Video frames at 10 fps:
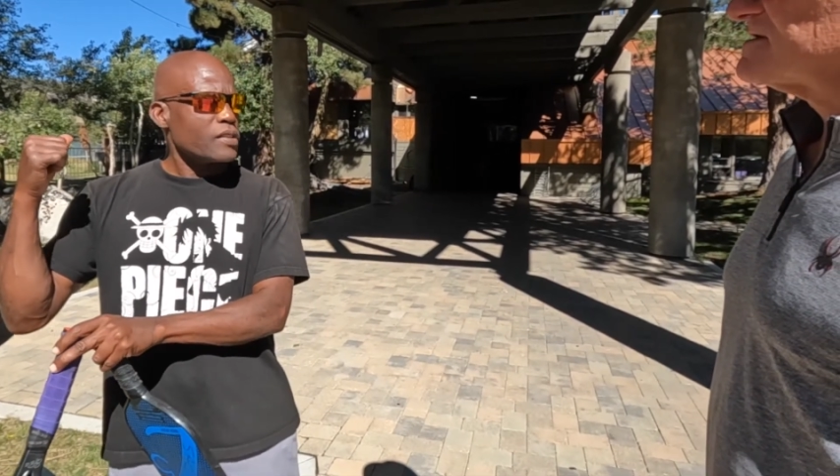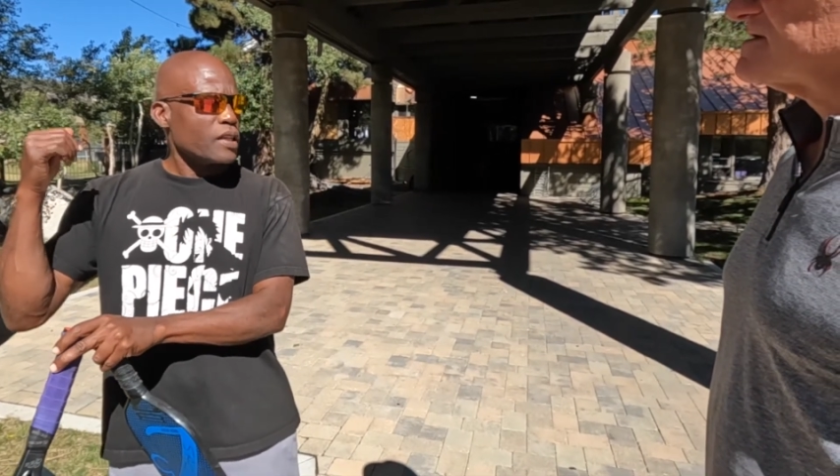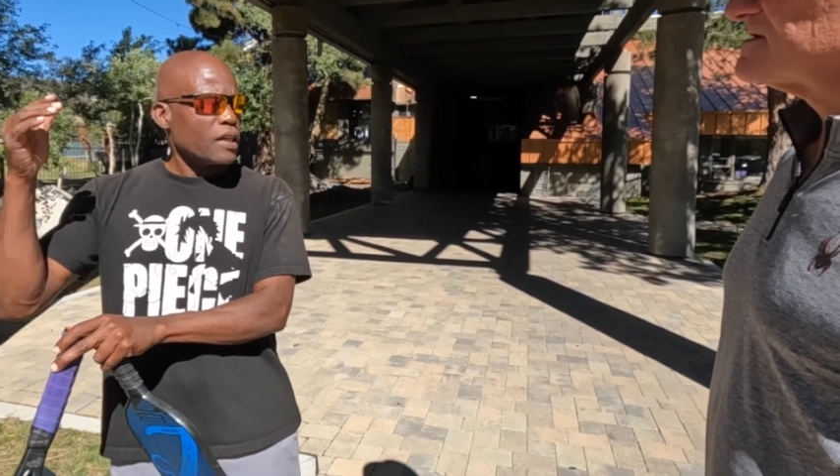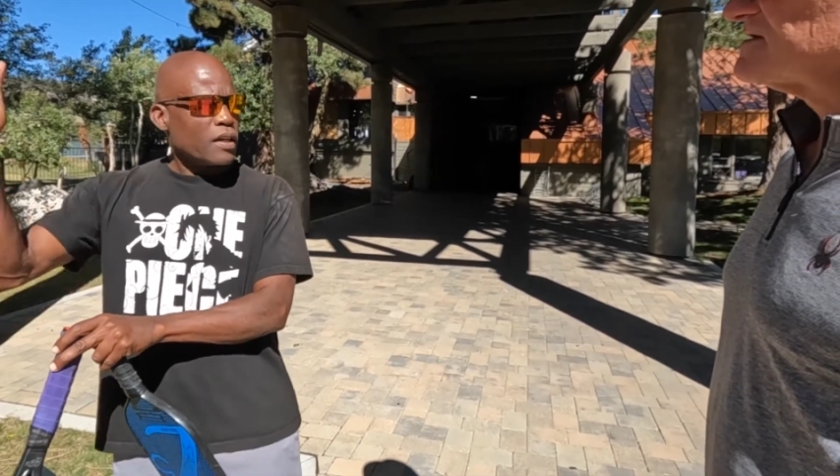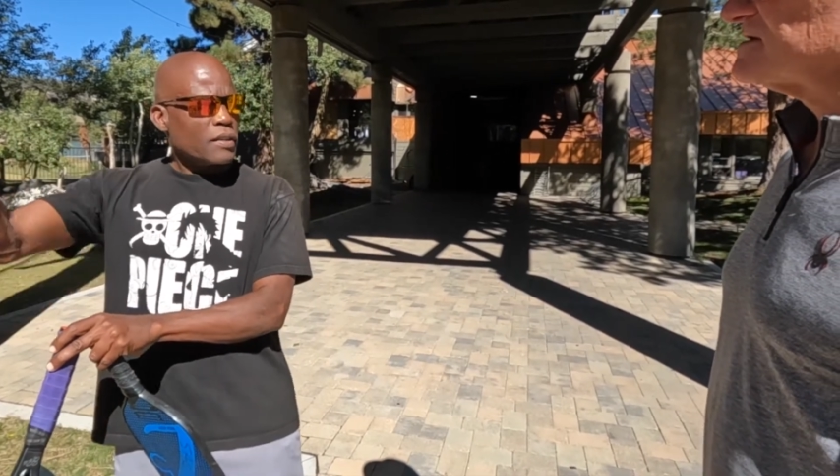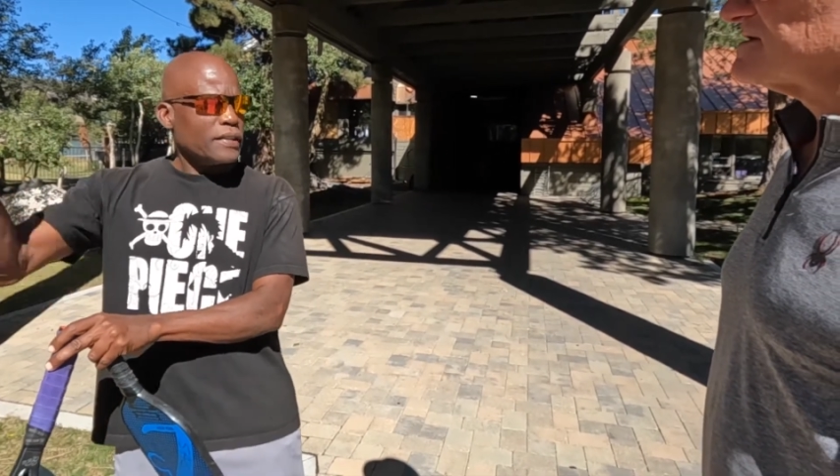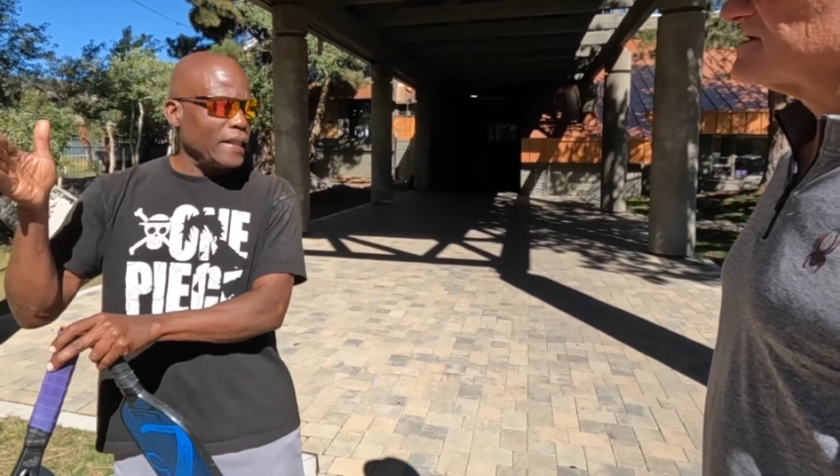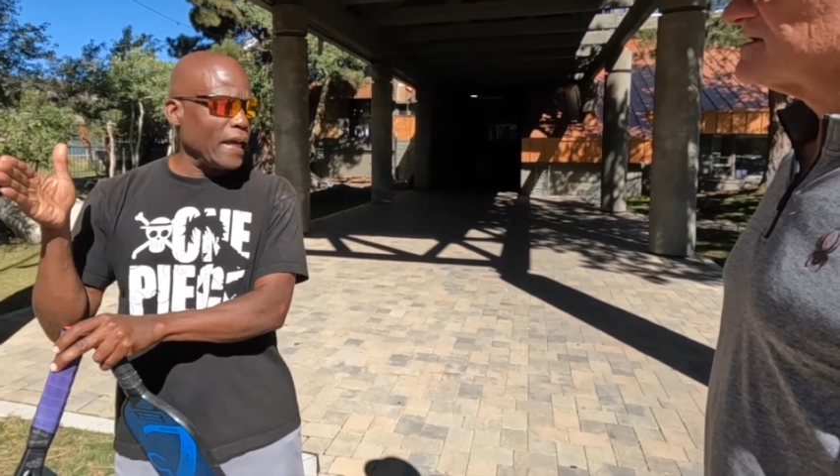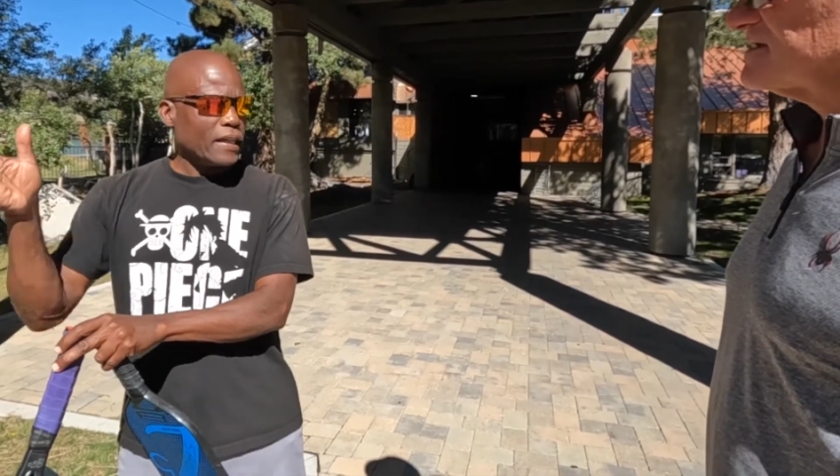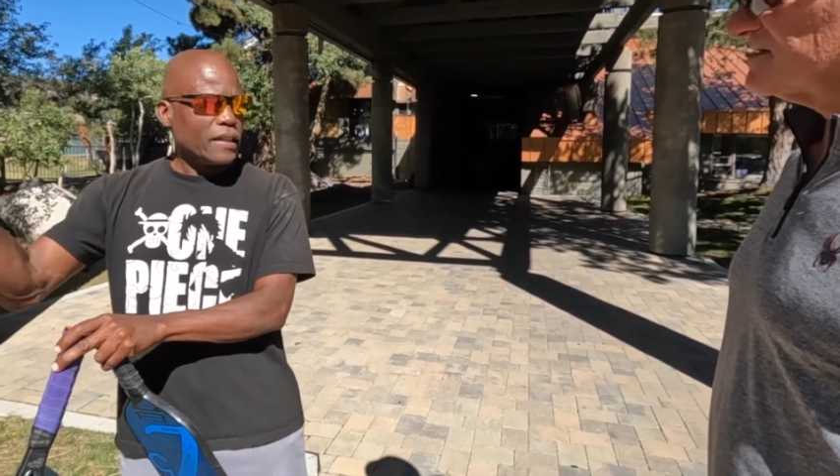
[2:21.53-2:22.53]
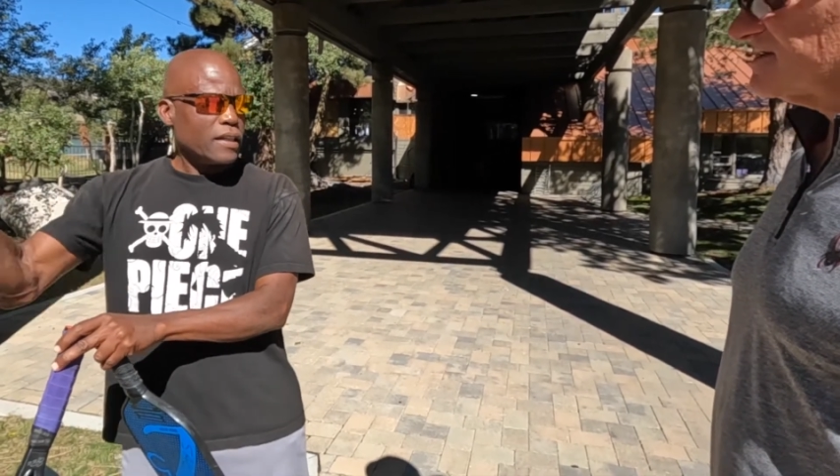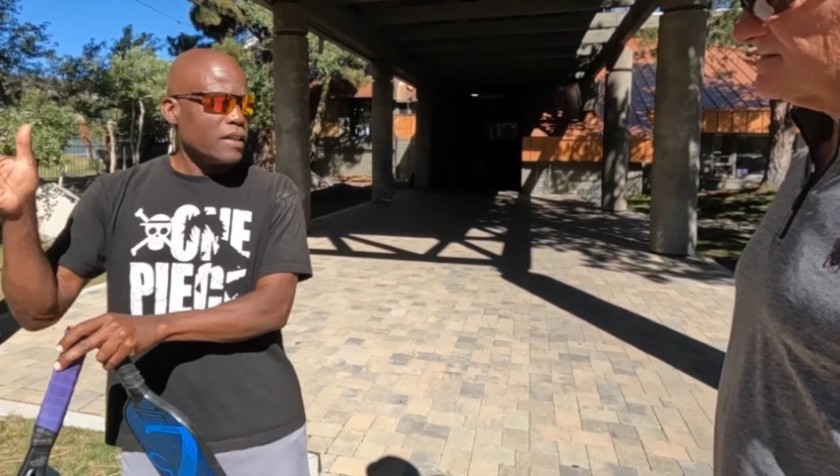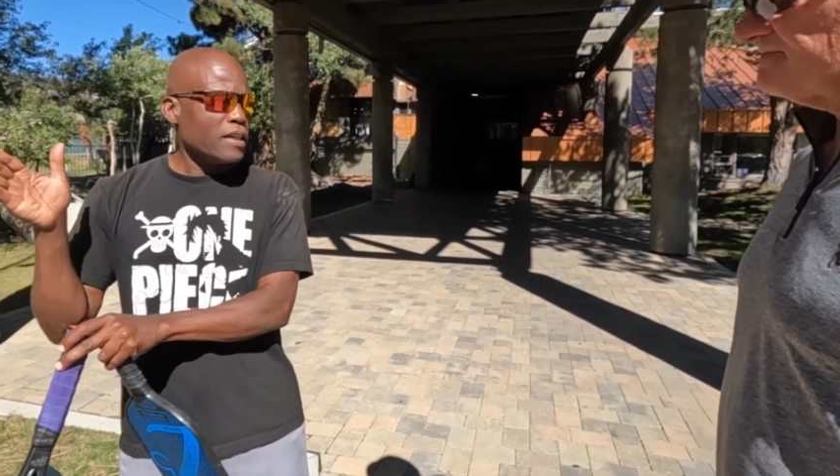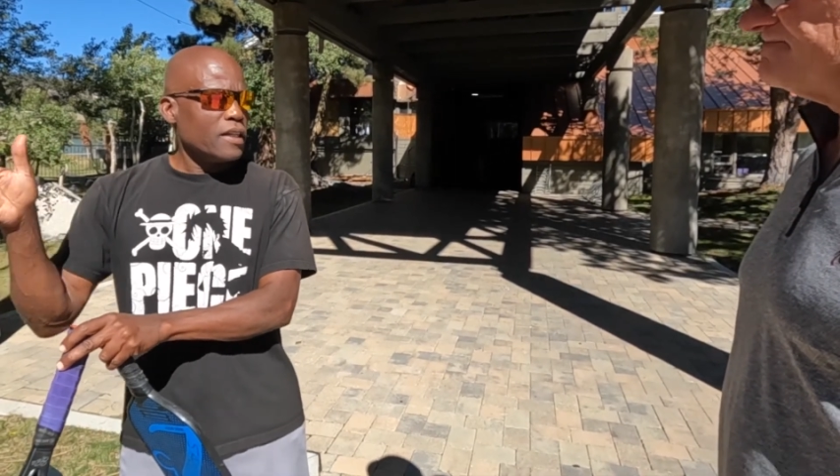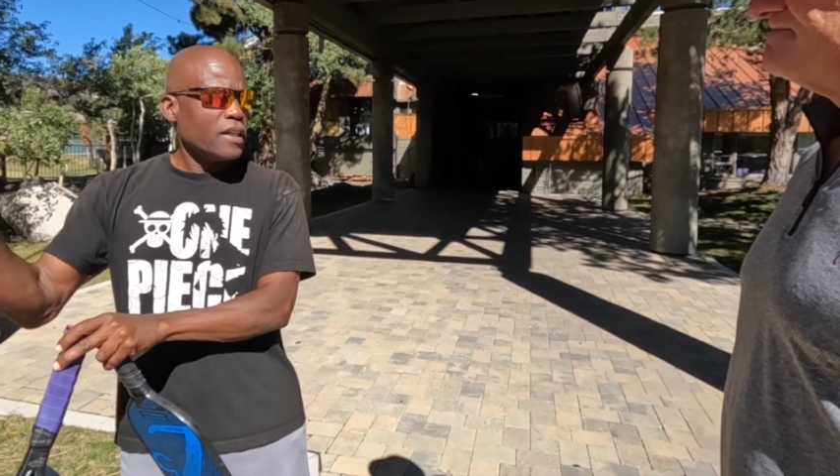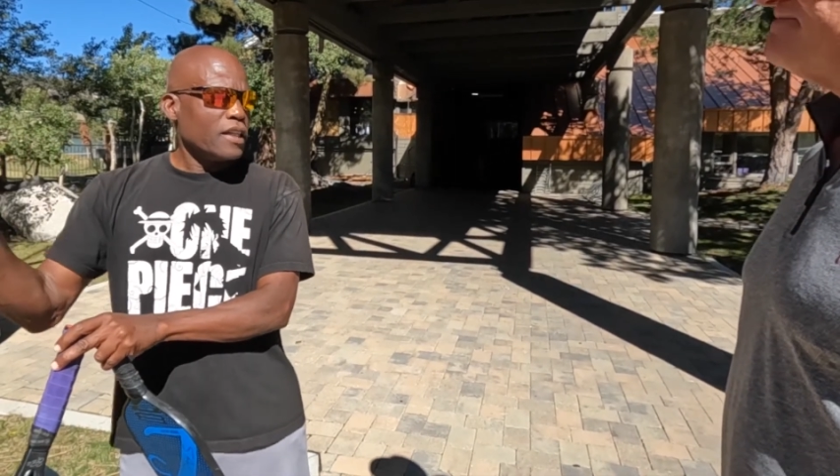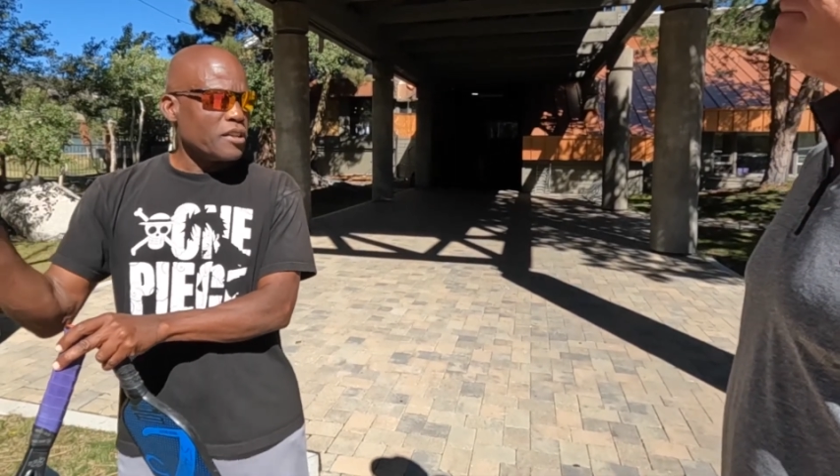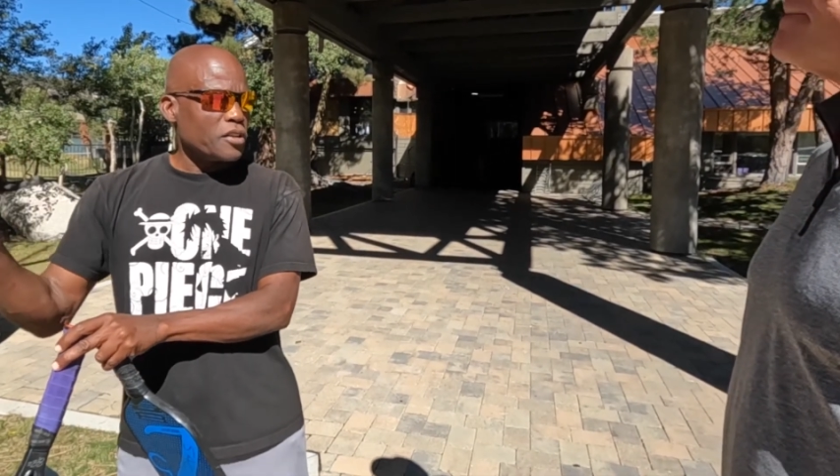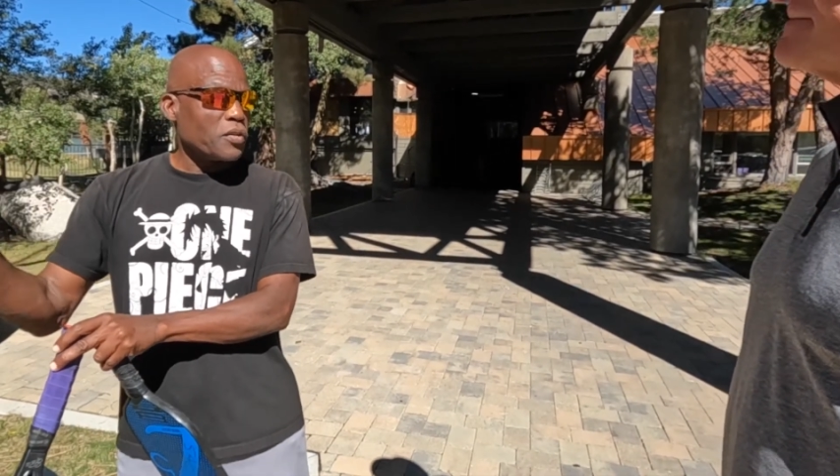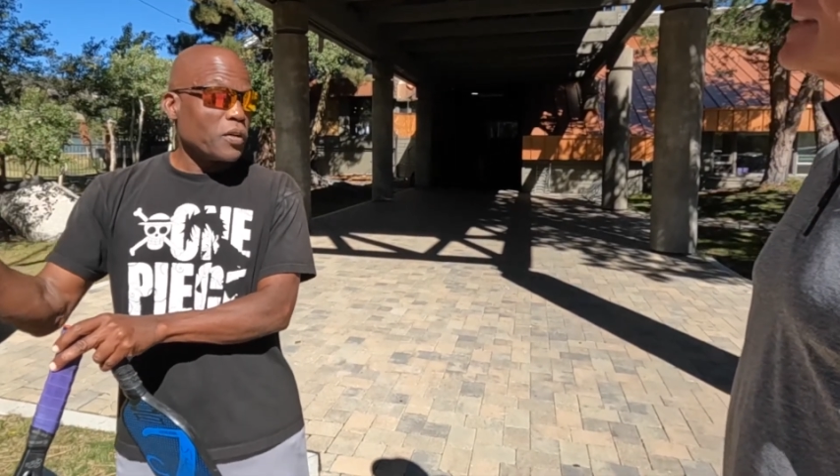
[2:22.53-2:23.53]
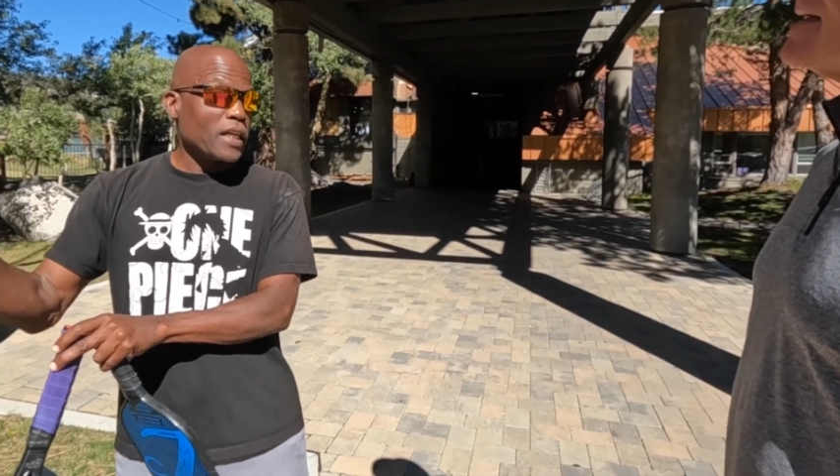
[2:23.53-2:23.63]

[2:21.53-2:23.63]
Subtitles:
net in the court.